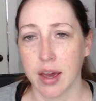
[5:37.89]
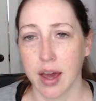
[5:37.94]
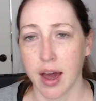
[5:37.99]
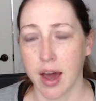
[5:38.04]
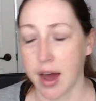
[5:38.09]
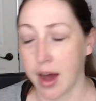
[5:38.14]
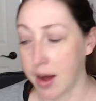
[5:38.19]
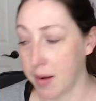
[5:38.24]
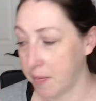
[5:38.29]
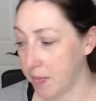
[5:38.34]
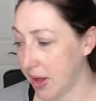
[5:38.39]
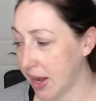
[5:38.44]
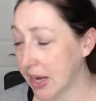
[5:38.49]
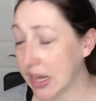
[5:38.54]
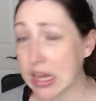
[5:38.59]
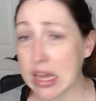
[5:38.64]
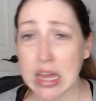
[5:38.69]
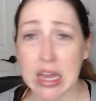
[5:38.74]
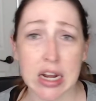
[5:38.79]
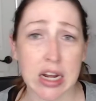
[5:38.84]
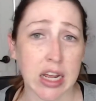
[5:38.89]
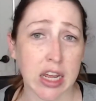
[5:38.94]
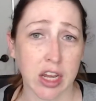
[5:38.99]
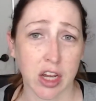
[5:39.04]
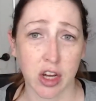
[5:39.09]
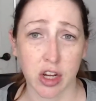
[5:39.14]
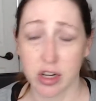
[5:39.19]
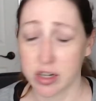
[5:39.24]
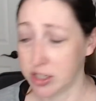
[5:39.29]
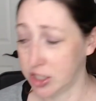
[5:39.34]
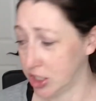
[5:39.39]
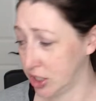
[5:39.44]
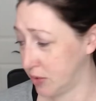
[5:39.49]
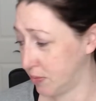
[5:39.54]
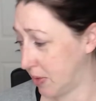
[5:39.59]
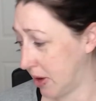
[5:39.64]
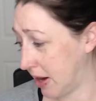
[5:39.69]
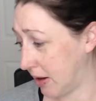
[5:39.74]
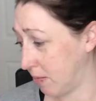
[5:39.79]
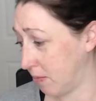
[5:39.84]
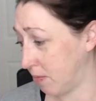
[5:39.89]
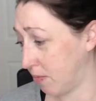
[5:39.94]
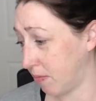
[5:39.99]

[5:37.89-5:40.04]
Um, and again, it could have just been